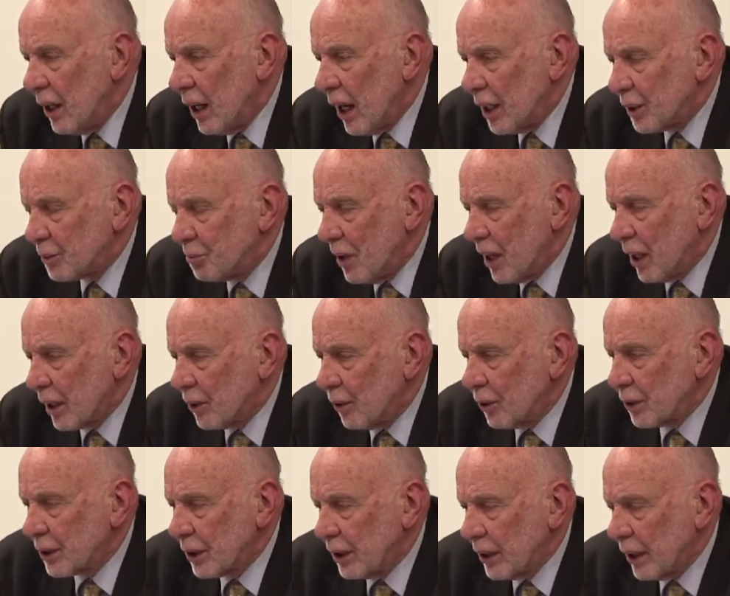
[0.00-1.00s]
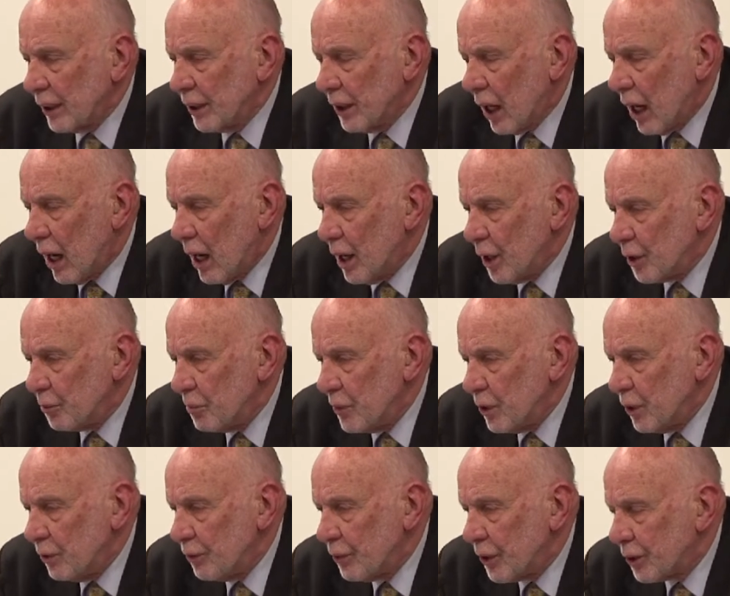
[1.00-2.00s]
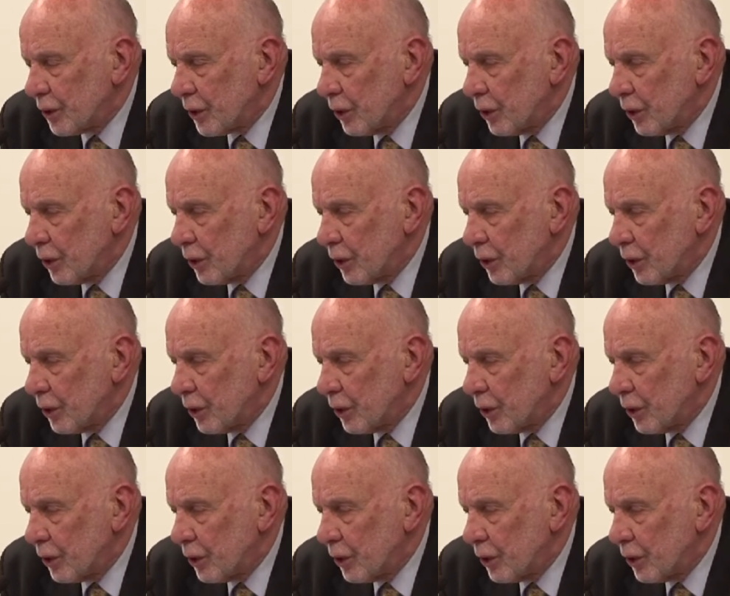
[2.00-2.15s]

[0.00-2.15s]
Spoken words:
as Michael said, I had moved